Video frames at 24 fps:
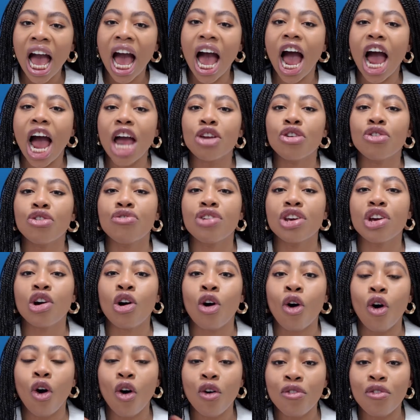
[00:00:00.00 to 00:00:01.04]
how you
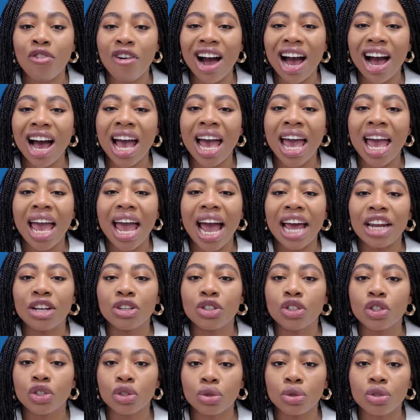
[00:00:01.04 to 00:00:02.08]
recover, and it
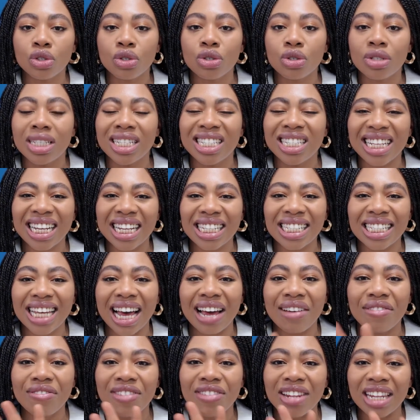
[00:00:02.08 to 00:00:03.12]
shows you the
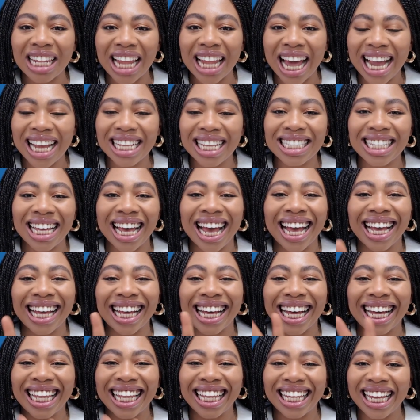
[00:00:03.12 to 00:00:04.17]
data nice
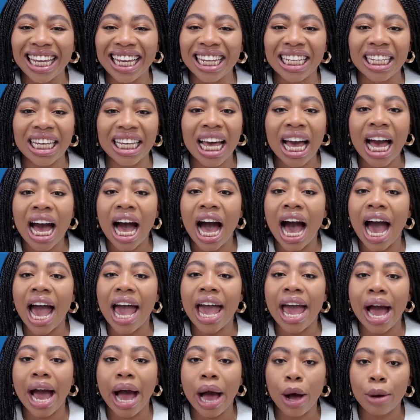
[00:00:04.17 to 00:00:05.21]
and clearly.
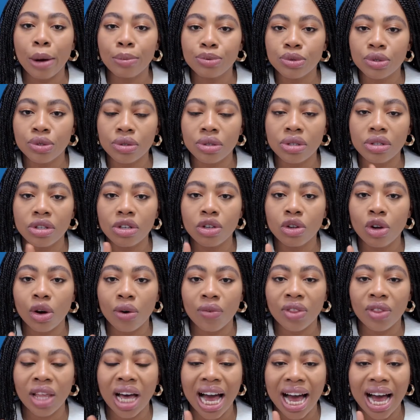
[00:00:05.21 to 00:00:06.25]
I absolutely
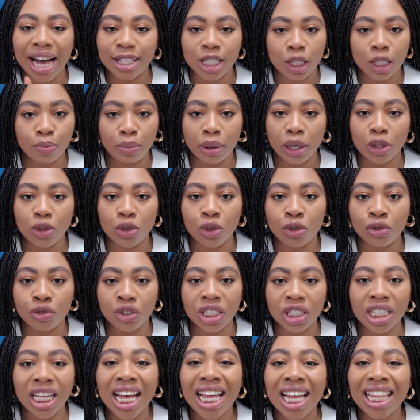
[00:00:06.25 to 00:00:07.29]
love that aspect of
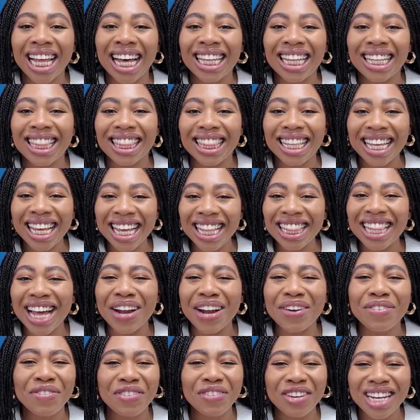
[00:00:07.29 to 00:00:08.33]
it. Now, the thing that
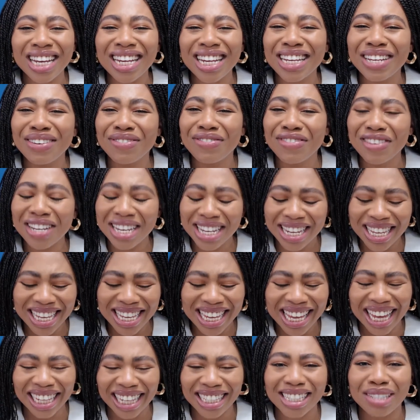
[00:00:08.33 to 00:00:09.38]
really
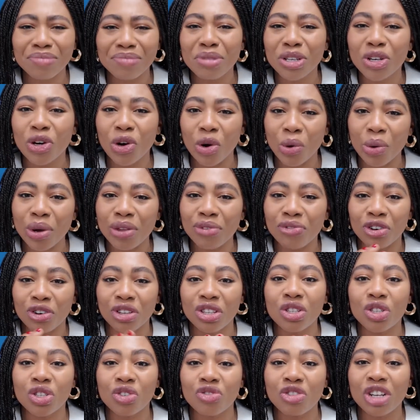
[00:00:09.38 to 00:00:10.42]
gets me going for
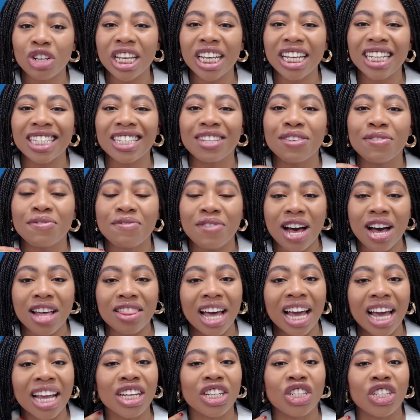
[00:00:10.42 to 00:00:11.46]
this ring is the fact
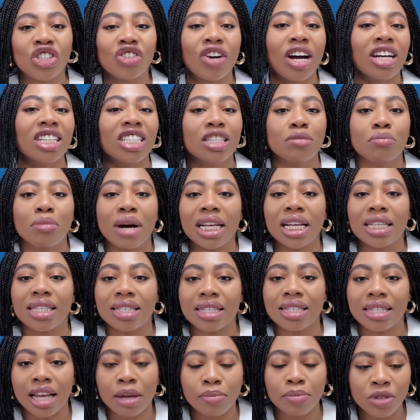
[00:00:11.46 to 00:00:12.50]
that it tracks my
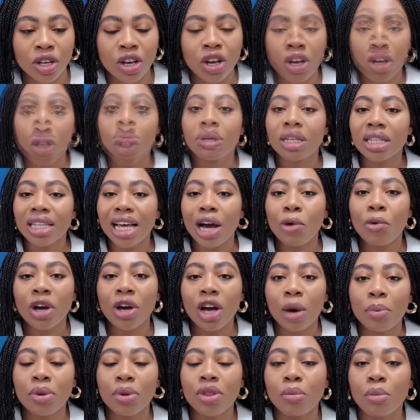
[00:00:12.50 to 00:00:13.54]
steps. So immediately I wake
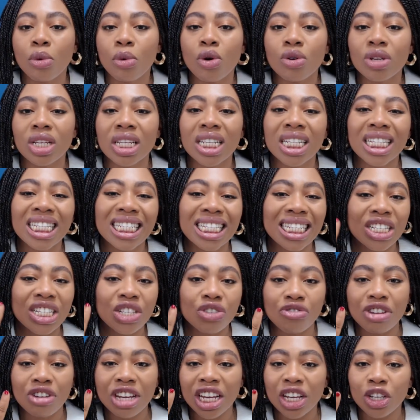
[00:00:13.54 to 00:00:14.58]
up in the morning, this
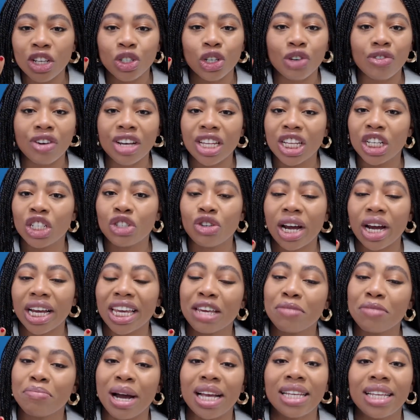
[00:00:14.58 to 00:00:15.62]
ring is already
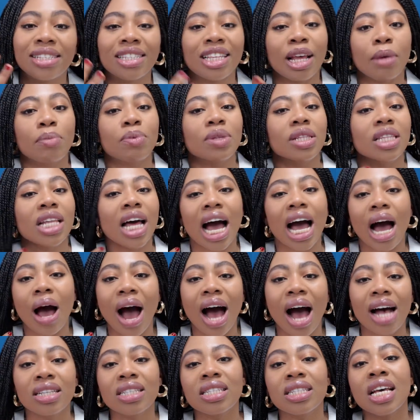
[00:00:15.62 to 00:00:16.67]
tracking my steps. Now,
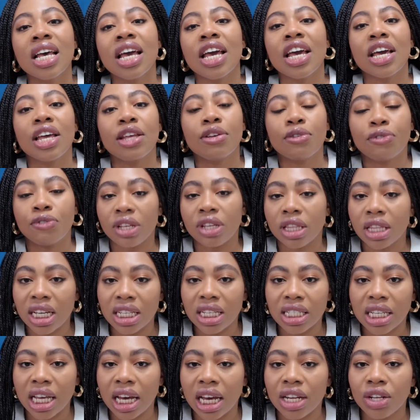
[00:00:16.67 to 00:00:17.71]
as a
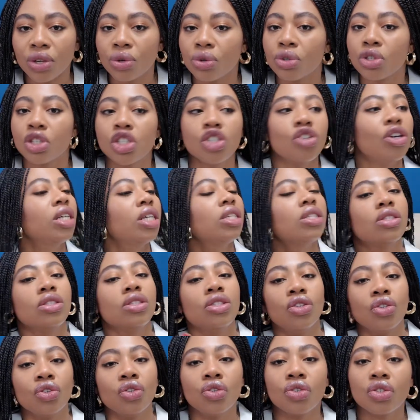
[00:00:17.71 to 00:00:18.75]
fitness girly who's trying to
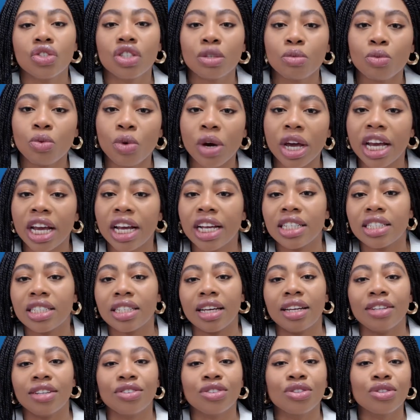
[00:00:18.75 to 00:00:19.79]
lose some weight
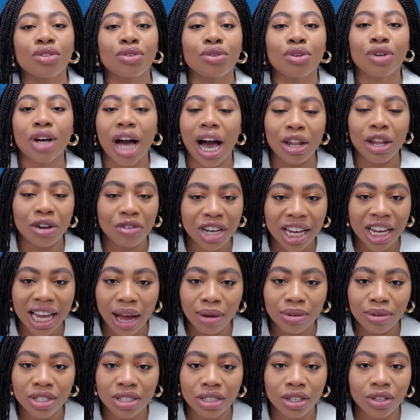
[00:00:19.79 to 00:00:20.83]
and calorie
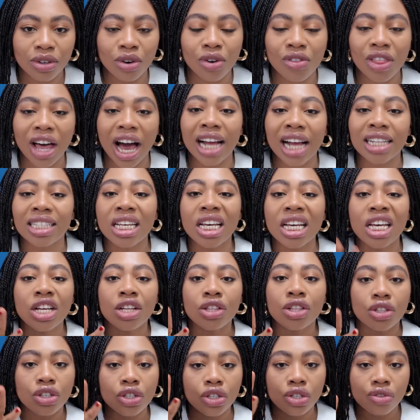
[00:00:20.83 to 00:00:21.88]
counting and all that,
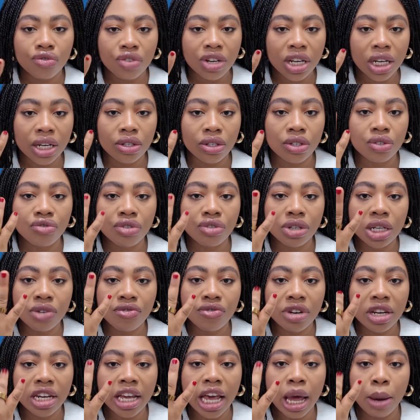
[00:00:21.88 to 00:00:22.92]
this ring is
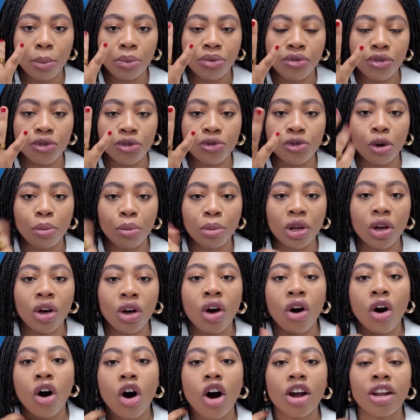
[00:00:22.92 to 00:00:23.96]
really helpful for me.
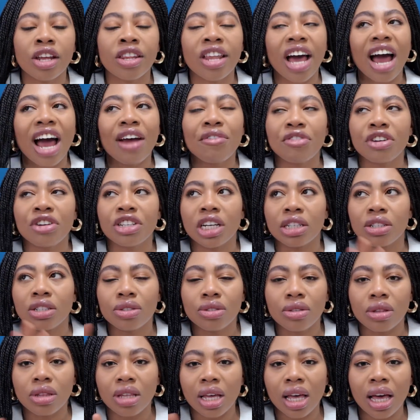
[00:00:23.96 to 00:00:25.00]
On an average, I used
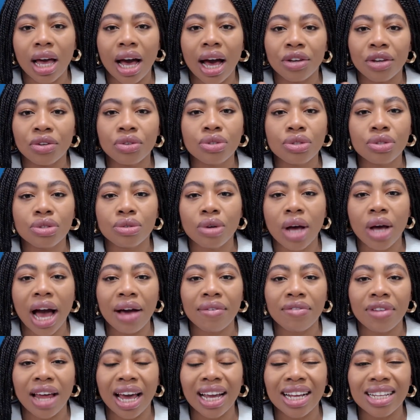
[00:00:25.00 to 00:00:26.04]
to think I used to
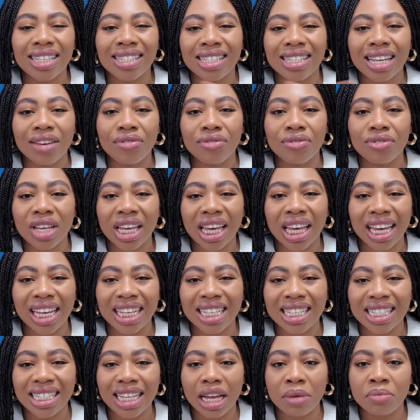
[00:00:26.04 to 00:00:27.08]
have like 7K
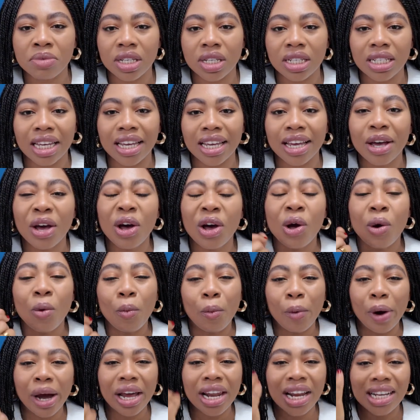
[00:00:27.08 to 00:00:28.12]
steps a day.
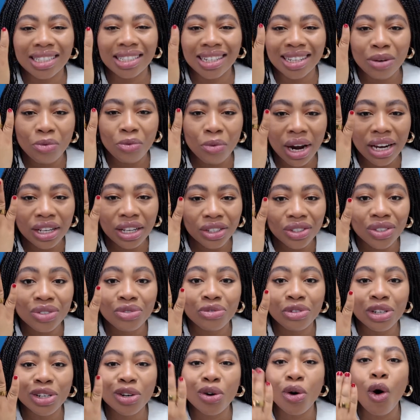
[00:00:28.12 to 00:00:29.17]
When I started wearing this
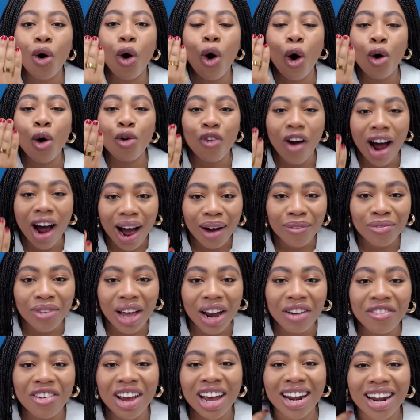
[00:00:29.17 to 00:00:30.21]
ring all round,
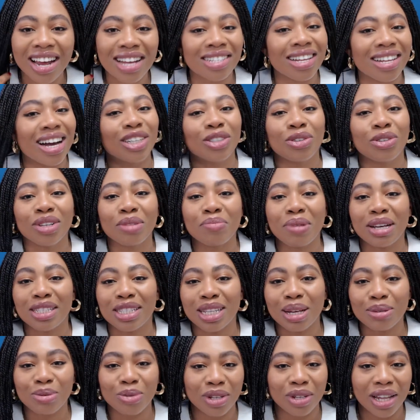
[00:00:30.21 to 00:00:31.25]
I realized that actually my
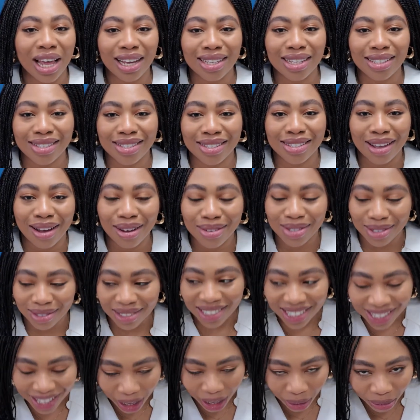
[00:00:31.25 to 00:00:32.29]
steps were like 6,000
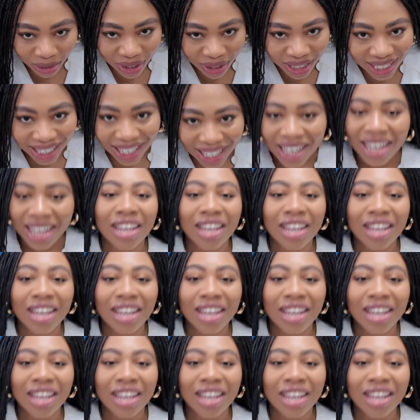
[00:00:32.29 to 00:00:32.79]
steps.